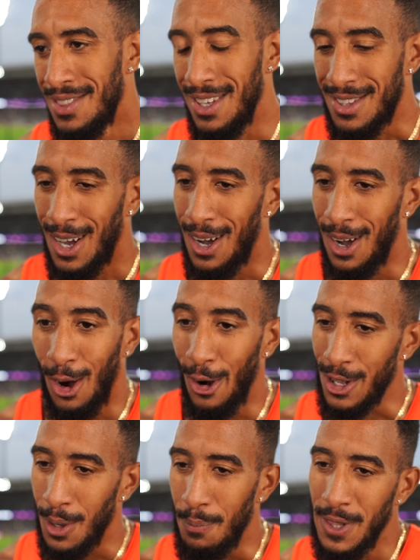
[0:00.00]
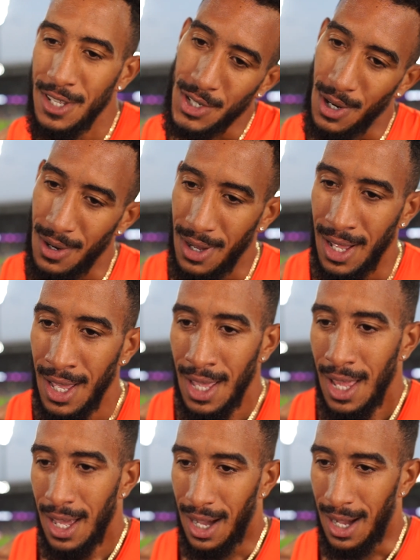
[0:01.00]
this all competition
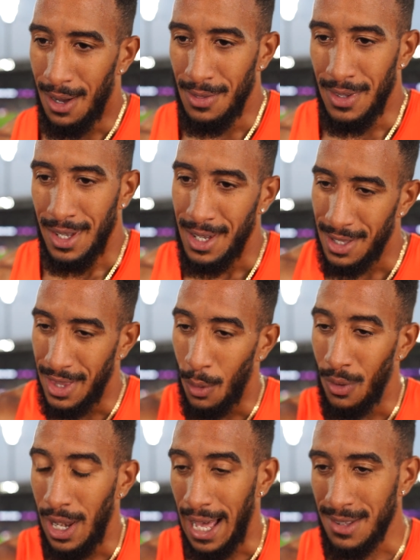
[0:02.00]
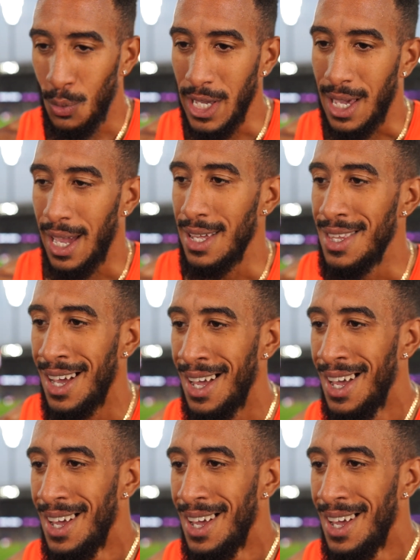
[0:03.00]
they were last weekend,